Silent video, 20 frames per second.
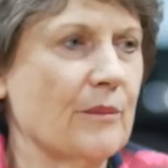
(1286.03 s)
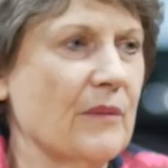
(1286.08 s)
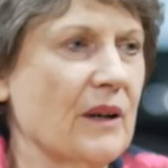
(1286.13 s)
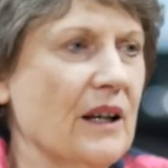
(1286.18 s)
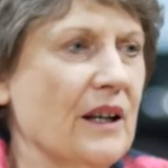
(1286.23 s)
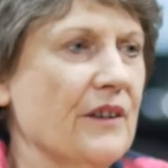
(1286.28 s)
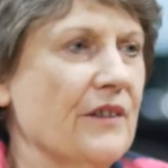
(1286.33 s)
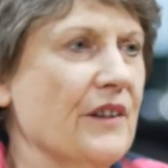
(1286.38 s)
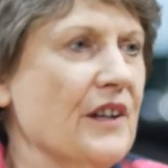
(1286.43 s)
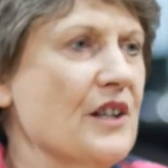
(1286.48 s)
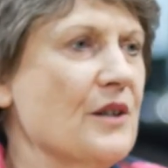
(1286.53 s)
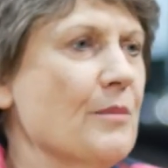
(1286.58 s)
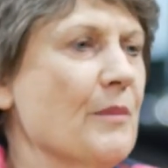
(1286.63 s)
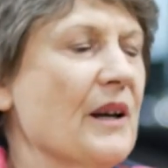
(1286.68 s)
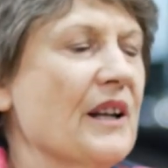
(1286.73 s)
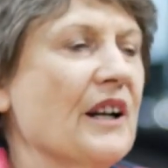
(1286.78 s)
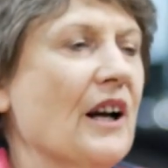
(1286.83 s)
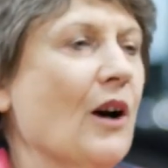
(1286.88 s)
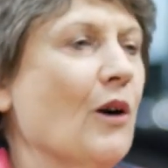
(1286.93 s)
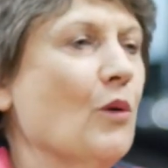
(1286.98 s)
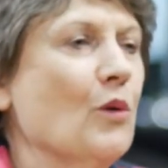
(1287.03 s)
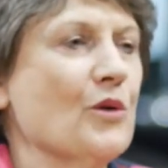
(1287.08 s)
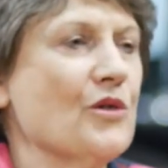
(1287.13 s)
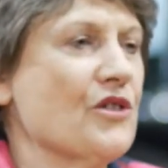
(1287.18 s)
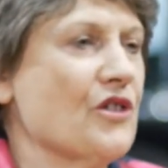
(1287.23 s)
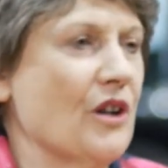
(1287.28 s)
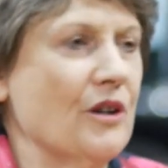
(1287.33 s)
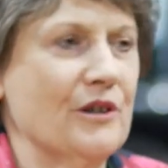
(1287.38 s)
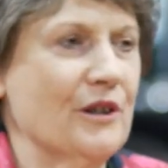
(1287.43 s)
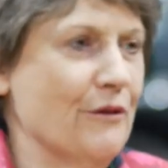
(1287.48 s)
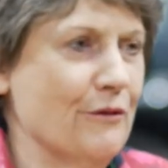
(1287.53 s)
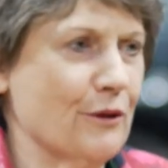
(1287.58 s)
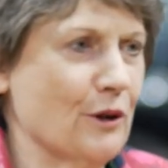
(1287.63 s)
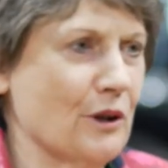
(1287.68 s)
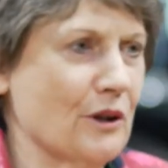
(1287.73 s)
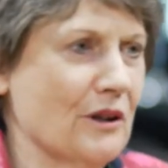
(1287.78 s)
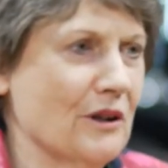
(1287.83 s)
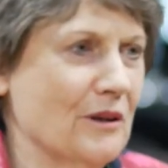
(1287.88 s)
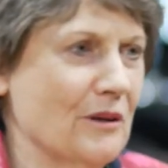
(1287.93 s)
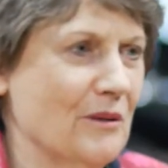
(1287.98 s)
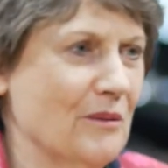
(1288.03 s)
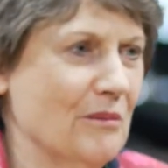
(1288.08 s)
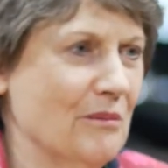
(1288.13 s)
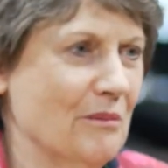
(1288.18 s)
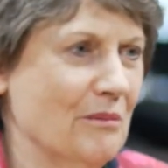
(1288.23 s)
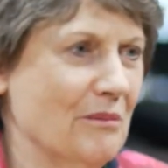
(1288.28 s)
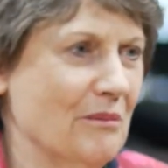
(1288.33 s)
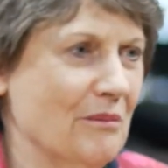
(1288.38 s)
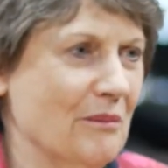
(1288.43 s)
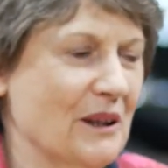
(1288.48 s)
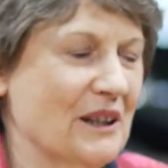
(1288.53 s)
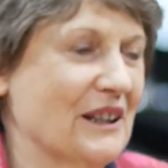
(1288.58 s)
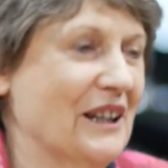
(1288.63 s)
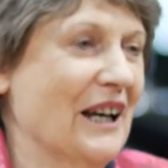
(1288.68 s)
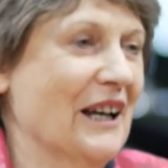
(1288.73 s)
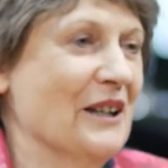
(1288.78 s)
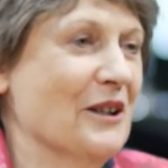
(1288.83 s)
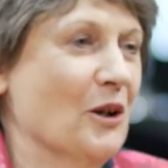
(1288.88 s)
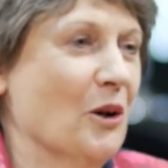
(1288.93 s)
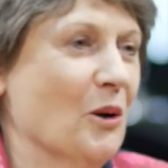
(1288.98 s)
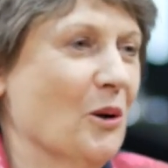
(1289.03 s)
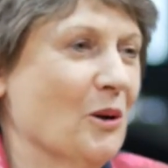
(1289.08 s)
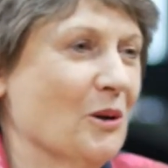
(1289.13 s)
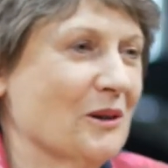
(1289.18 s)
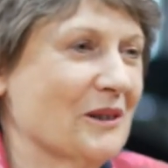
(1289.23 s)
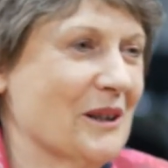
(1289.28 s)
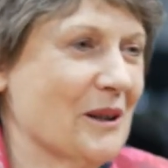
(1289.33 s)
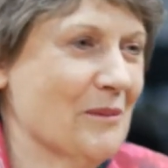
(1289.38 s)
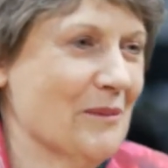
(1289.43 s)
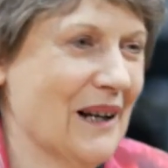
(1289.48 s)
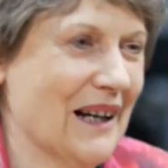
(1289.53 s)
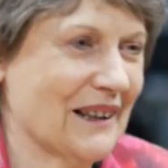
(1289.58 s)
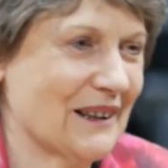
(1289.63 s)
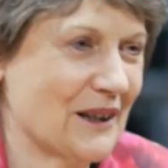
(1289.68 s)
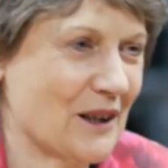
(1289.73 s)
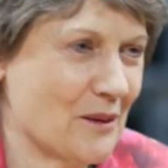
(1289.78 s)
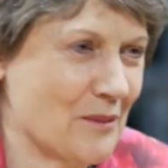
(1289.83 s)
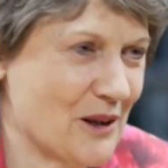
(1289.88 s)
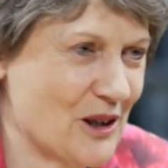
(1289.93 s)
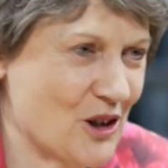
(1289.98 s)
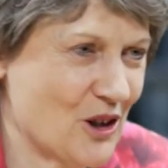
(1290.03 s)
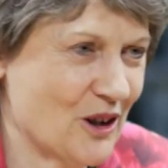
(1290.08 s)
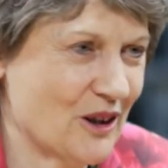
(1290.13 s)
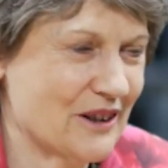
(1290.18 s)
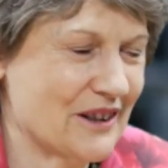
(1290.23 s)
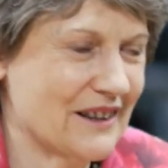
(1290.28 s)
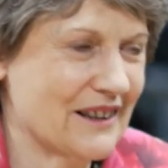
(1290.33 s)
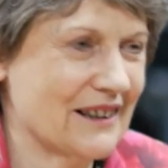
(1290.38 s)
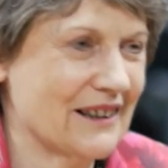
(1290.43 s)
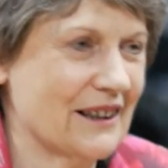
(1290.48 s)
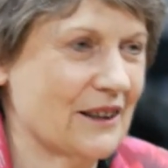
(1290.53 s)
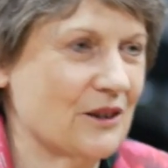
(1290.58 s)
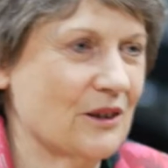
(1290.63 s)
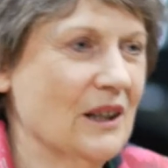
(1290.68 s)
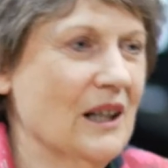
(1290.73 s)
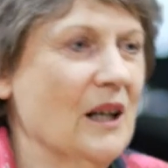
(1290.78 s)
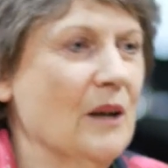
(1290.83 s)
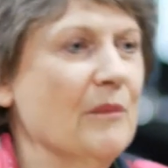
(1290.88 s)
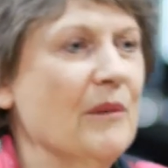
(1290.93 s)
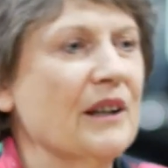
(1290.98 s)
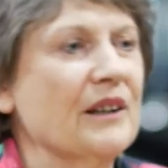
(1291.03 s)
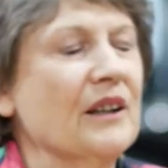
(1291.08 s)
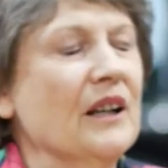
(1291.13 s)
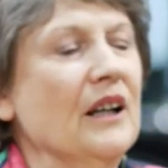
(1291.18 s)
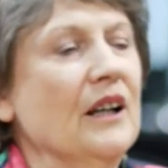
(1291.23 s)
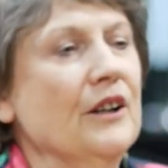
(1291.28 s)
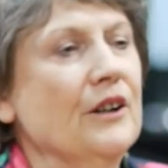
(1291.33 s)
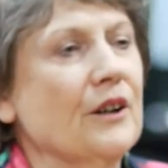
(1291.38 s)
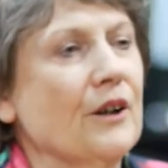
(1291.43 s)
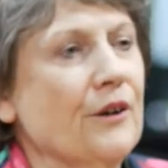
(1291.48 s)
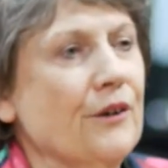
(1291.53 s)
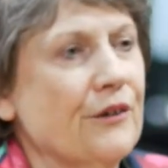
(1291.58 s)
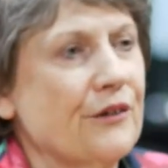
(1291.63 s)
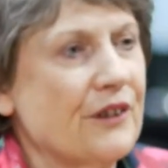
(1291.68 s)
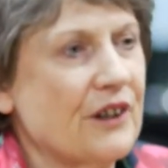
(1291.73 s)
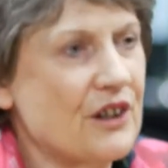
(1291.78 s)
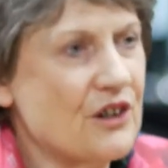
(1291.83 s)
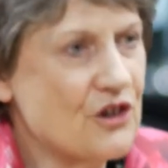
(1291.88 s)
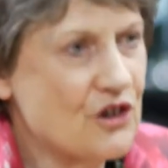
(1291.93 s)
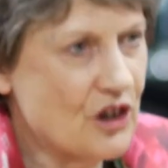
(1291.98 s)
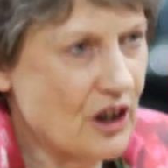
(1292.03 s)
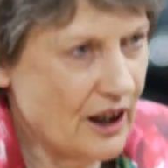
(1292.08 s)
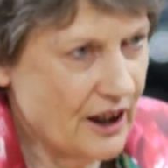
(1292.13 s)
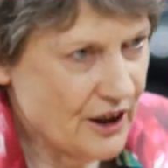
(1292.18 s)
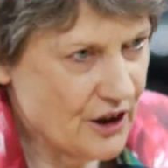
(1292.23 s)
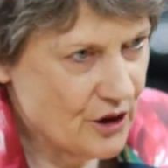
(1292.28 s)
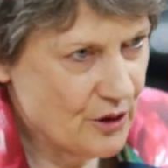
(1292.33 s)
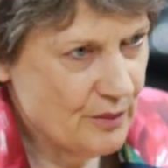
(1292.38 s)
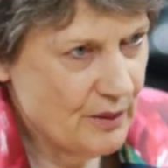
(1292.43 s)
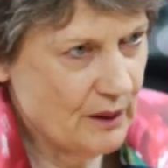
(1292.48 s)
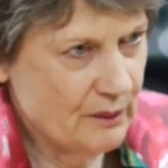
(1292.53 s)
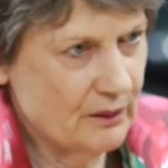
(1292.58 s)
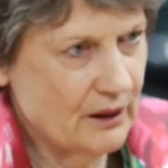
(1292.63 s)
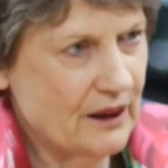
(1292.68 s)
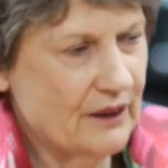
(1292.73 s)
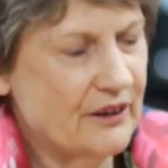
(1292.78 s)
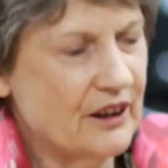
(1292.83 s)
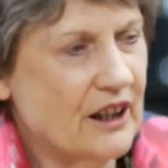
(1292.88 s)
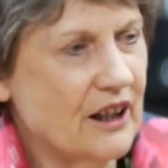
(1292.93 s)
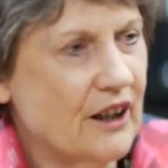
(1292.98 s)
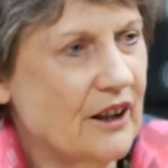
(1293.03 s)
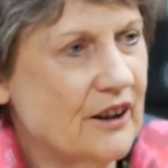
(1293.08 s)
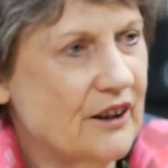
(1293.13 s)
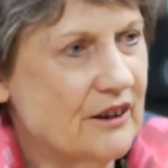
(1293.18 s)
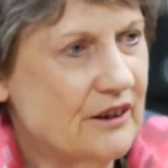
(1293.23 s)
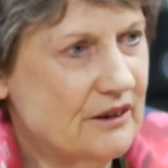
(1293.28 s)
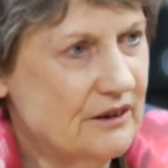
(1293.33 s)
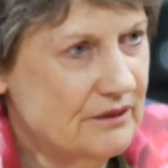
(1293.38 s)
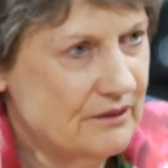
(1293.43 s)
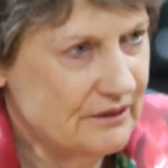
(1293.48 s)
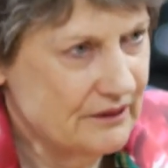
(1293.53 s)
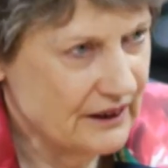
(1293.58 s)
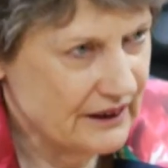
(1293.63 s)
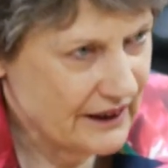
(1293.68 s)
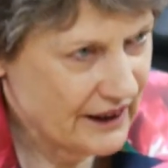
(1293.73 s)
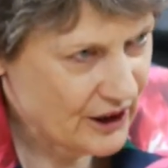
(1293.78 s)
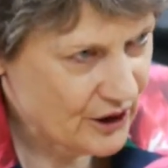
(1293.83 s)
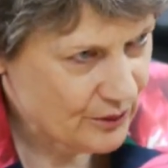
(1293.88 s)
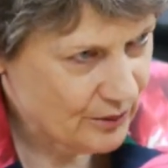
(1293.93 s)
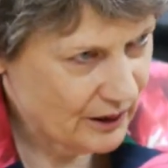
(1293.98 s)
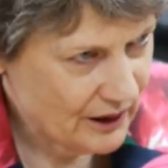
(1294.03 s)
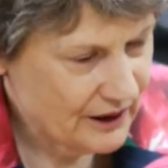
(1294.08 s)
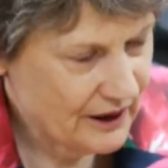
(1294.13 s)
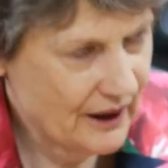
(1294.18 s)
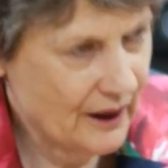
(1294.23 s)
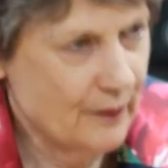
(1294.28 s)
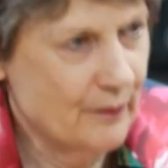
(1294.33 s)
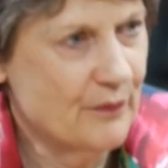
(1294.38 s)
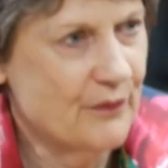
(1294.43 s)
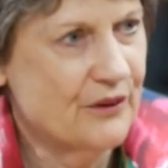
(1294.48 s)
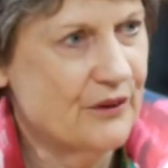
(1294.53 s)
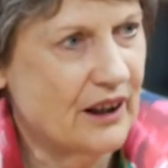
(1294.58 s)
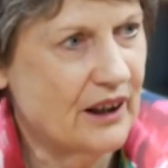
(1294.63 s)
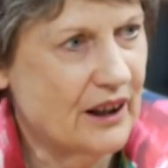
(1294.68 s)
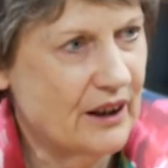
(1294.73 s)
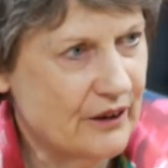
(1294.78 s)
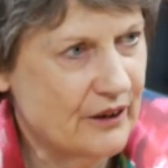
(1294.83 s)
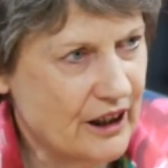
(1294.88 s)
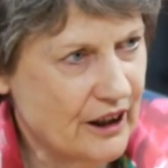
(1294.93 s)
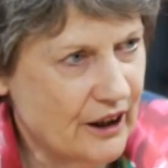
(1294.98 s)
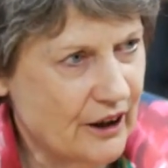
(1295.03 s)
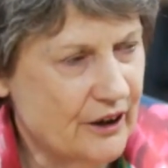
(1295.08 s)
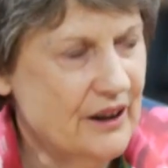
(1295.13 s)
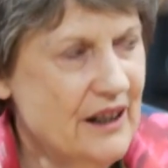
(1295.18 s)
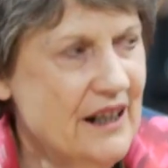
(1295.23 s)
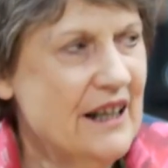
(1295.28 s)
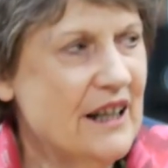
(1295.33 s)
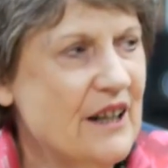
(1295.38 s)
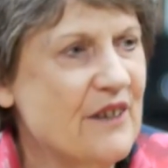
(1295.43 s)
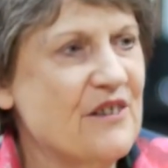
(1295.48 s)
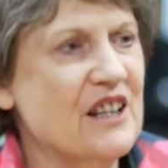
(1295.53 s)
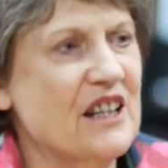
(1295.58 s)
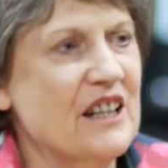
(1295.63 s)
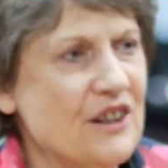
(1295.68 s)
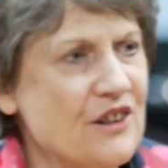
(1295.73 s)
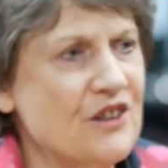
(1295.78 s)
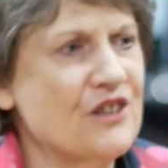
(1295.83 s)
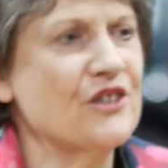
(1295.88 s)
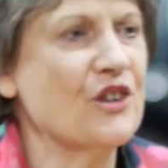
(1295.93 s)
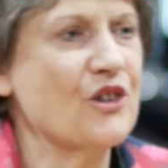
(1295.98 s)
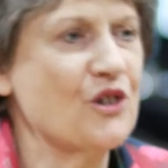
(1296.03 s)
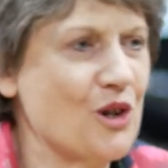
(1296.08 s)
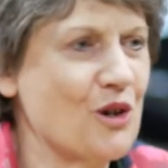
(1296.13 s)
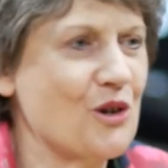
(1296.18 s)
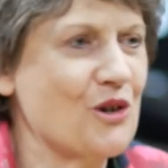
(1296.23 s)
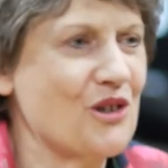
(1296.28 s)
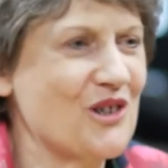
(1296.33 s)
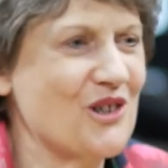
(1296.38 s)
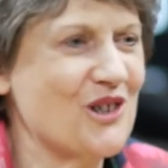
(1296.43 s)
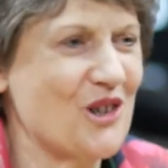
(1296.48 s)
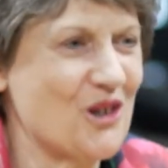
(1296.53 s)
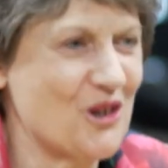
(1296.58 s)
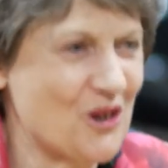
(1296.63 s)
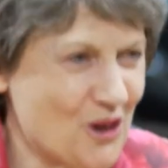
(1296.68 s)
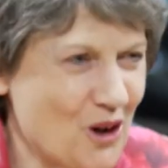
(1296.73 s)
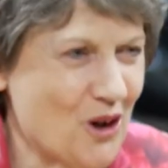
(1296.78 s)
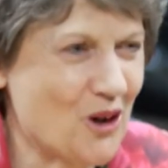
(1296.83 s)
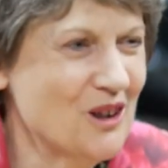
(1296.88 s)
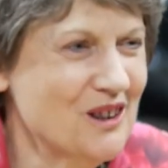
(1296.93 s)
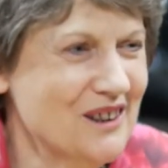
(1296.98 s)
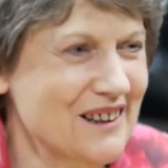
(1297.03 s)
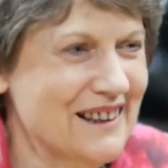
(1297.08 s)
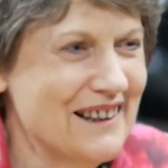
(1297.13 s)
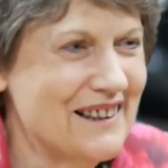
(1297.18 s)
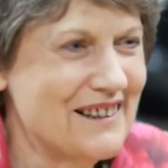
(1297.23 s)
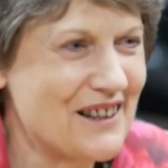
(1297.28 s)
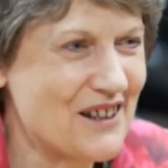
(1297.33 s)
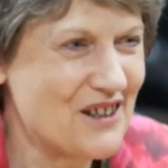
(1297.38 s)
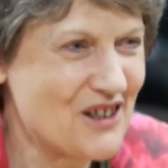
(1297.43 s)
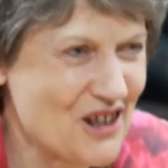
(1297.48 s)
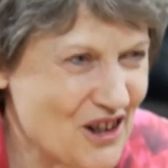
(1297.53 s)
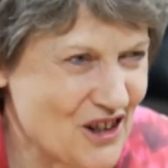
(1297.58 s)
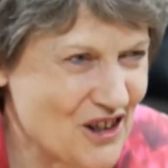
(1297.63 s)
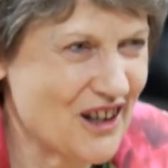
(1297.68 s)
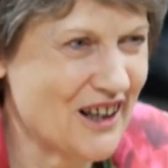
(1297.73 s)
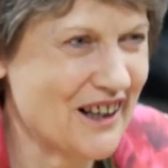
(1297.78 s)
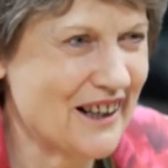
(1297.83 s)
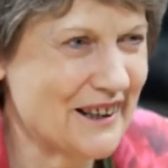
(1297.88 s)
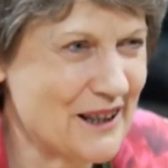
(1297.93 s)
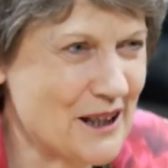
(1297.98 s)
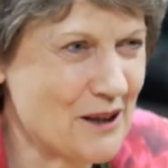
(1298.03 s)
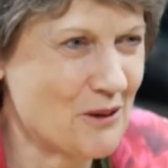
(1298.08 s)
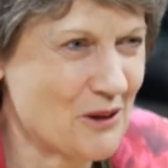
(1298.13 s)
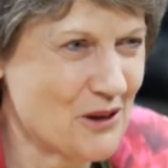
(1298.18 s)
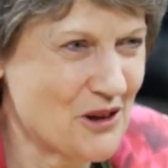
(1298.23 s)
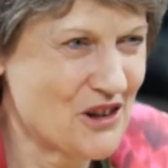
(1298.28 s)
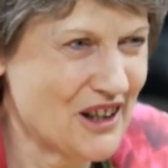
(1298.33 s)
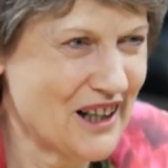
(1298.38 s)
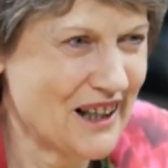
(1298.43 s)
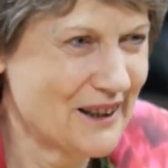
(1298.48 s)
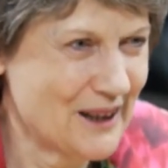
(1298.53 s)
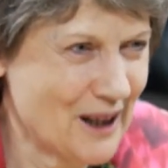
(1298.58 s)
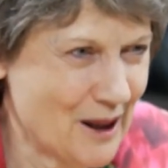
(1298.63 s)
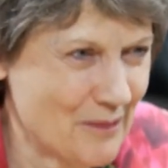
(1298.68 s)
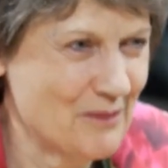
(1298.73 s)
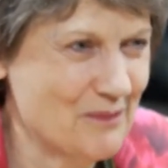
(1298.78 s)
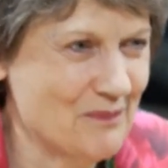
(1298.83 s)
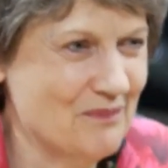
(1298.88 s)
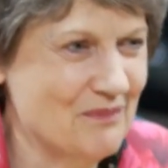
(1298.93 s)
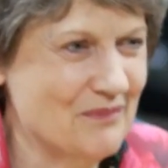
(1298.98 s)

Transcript: Trump. These men are all so different. Right. But they all commanded a majority in the electorate. But you know, things change. People have a go. The next one comes. They have a go. If the institutions are strong, the that's the critical part, right?